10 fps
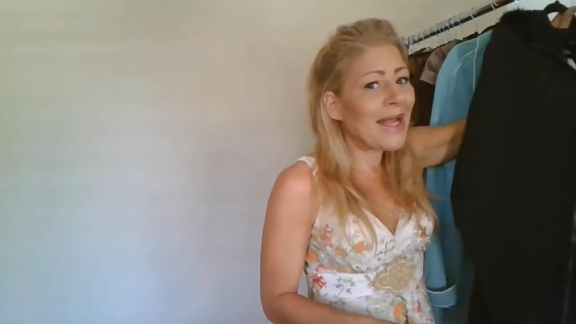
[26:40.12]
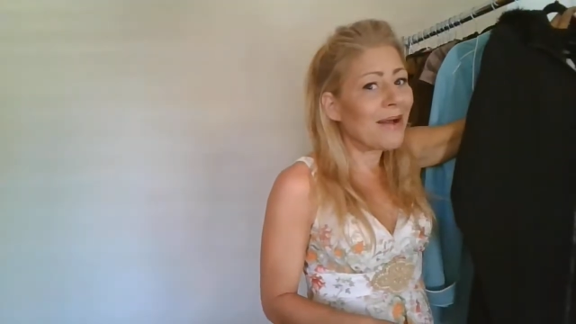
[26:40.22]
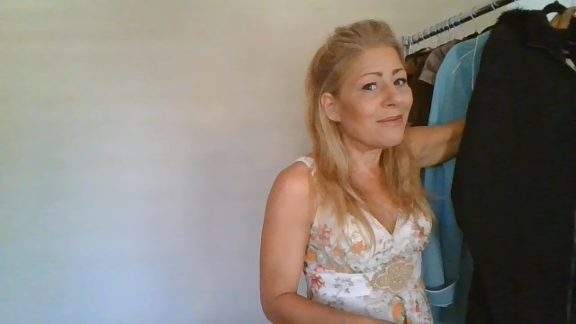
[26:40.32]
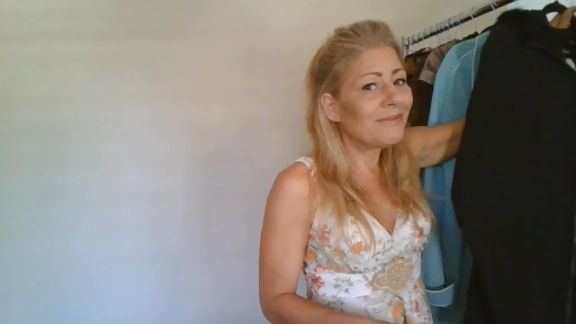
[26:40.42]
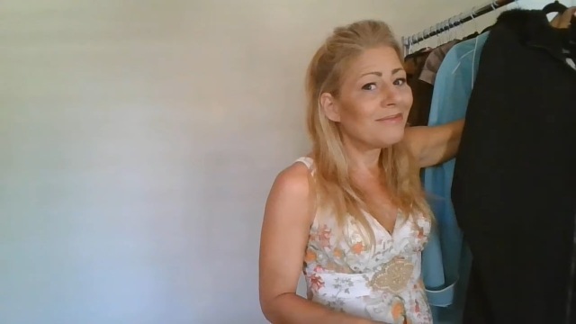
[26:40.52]
it
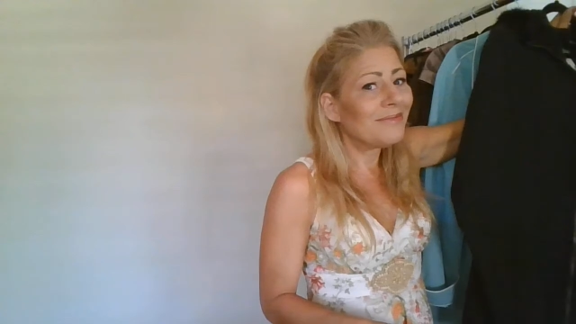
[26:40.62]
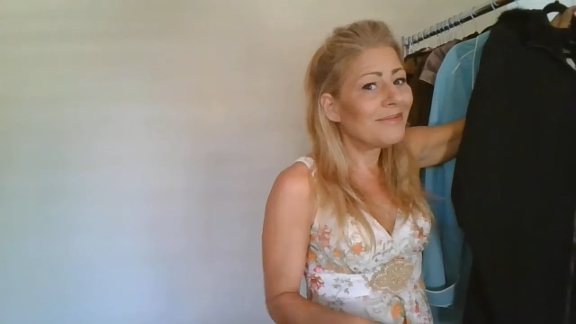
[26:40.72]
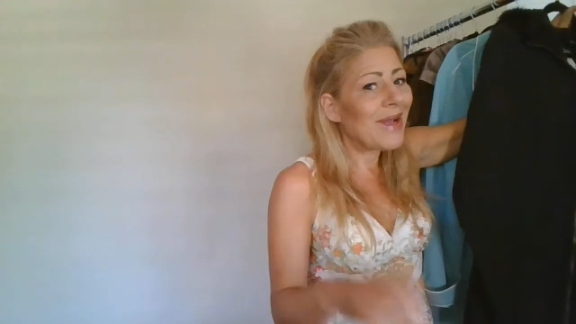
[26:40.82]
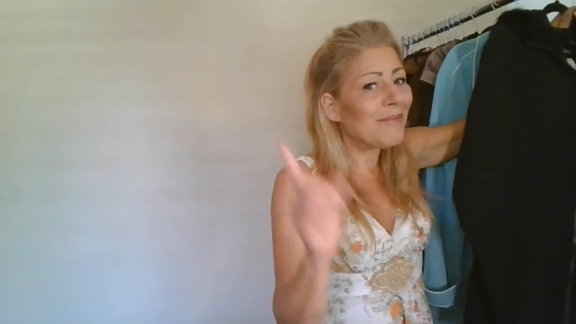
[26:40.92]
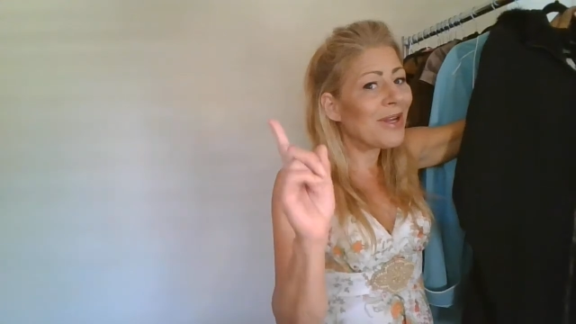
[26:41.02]
now.
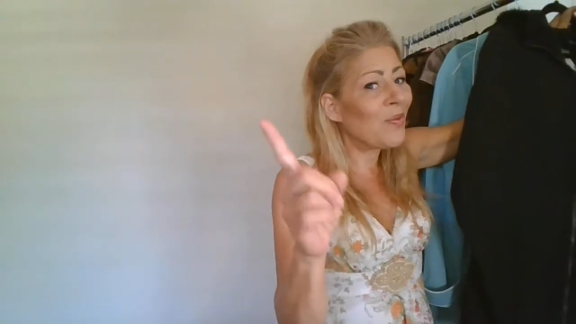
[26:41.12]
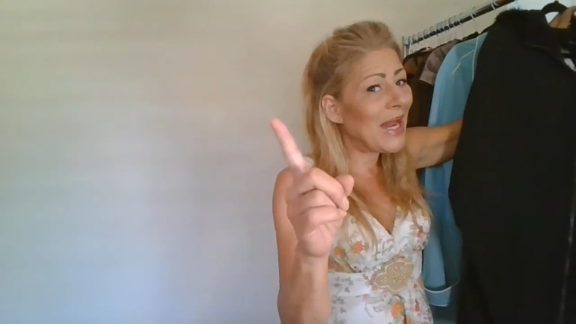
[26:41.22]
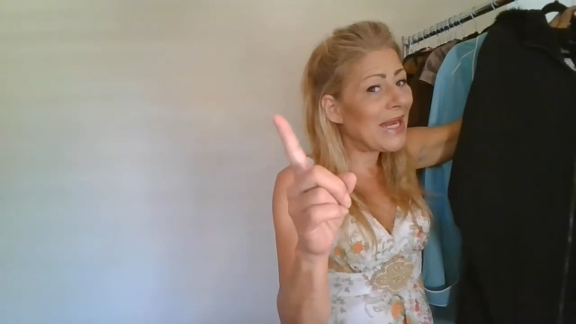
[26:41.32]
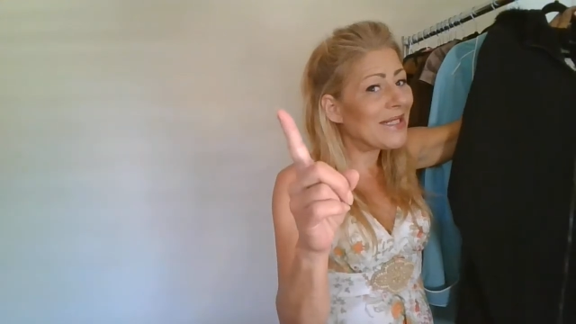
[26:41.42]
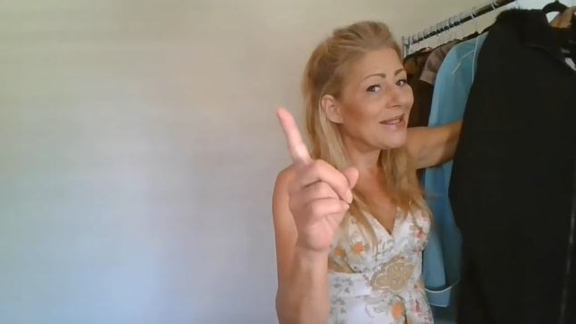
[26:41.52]
I'm going to
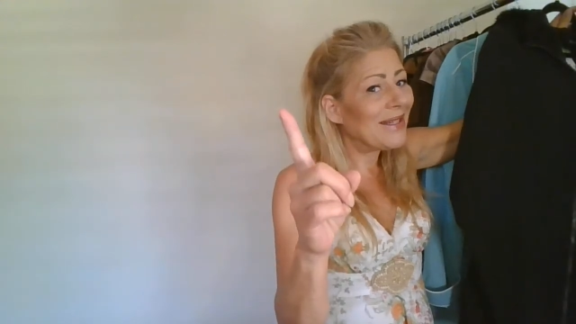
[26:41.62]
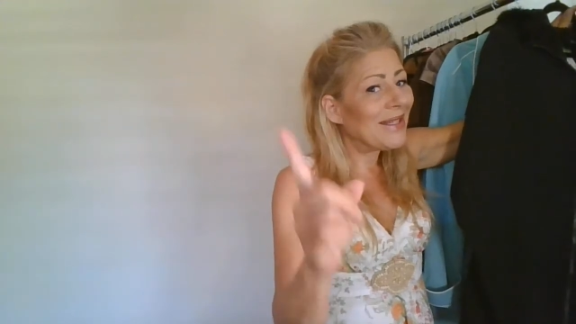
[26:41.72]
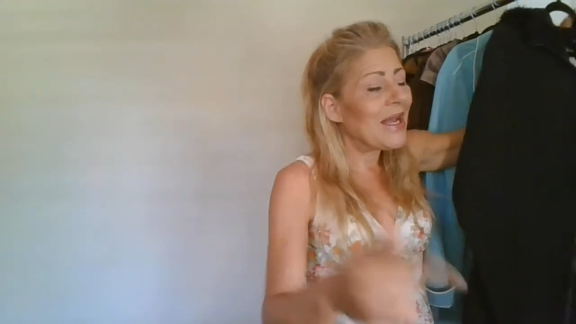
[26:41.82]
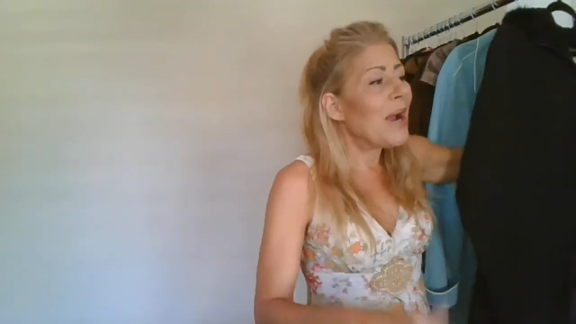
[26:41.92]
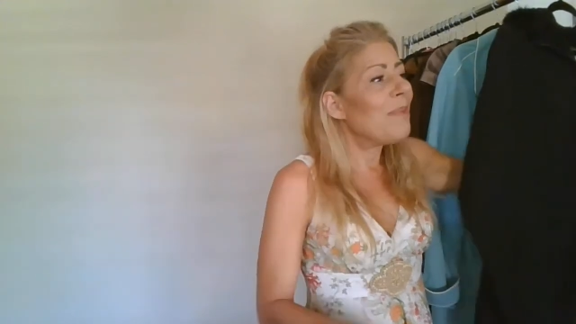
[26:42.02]
wait
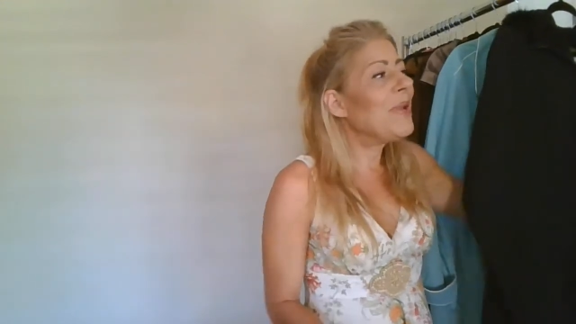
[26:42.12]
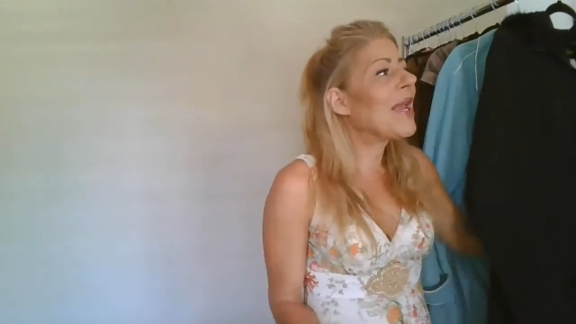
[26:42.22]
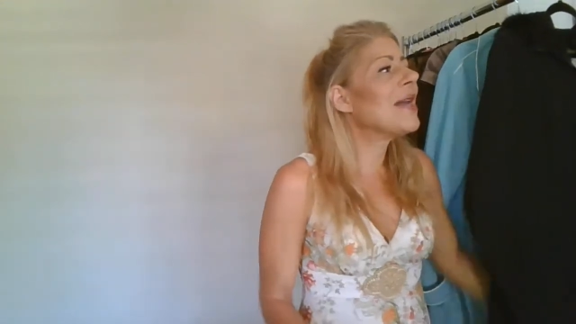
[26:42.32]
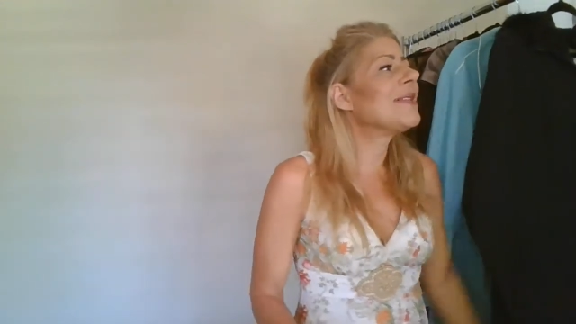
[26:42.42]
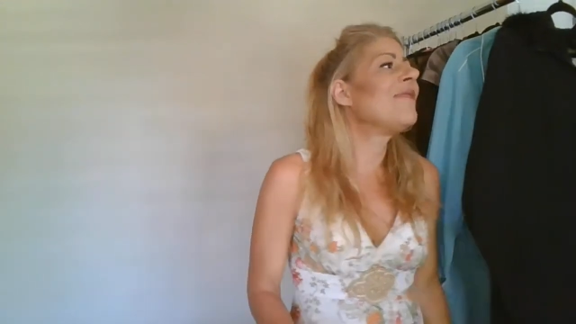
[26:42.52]

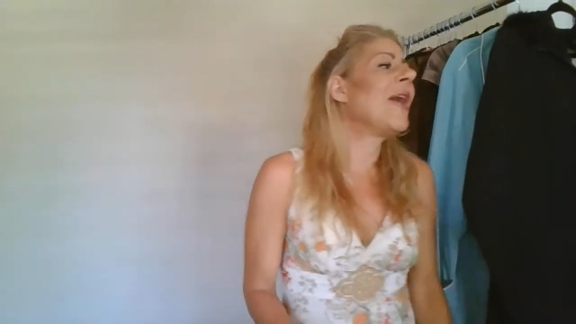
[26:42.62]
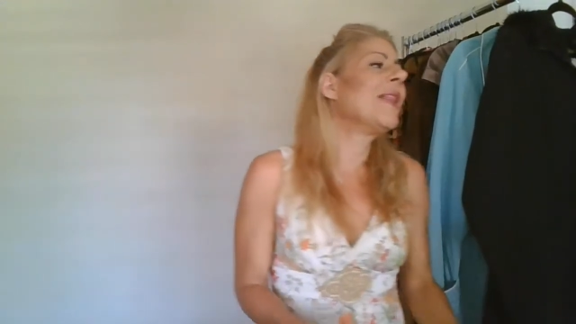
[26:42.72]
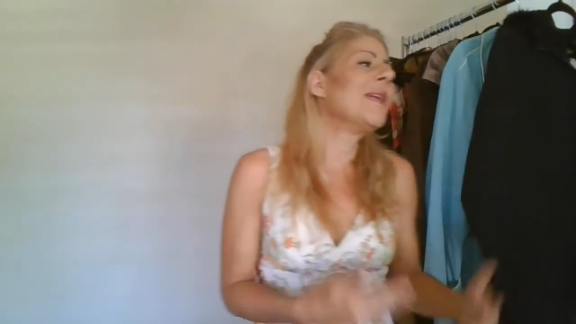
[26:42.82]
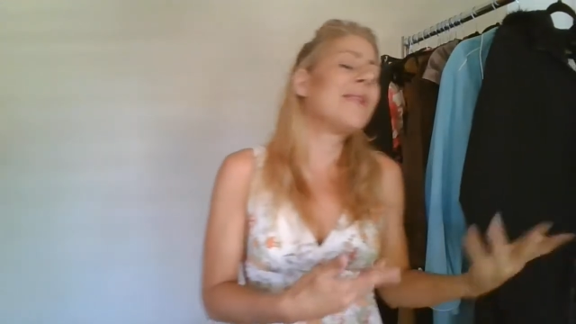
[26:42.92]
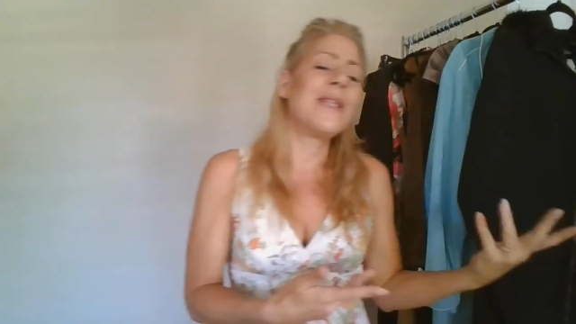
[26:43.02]
because if I
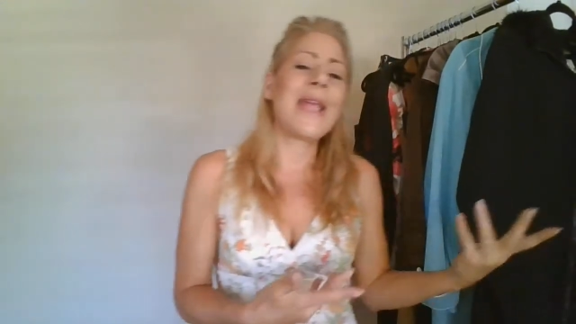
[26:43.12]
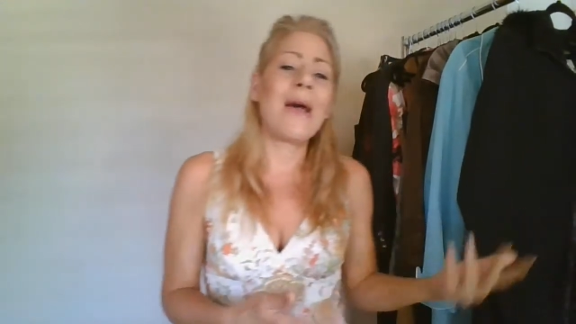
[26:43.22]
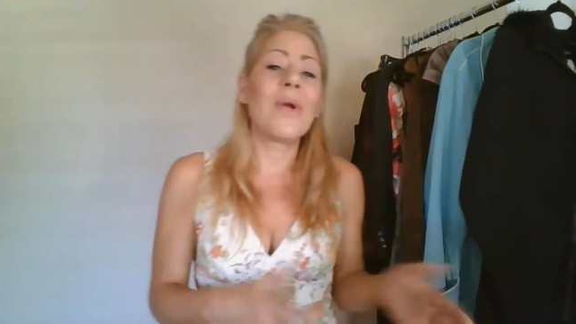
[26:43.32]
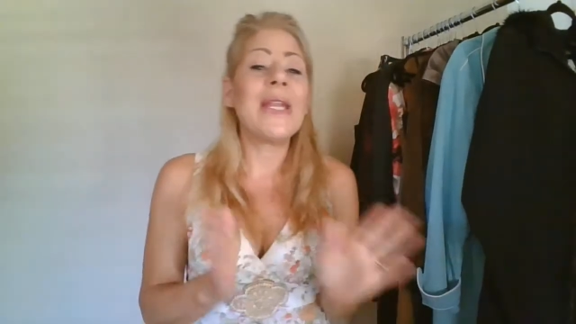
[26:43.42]
list it now,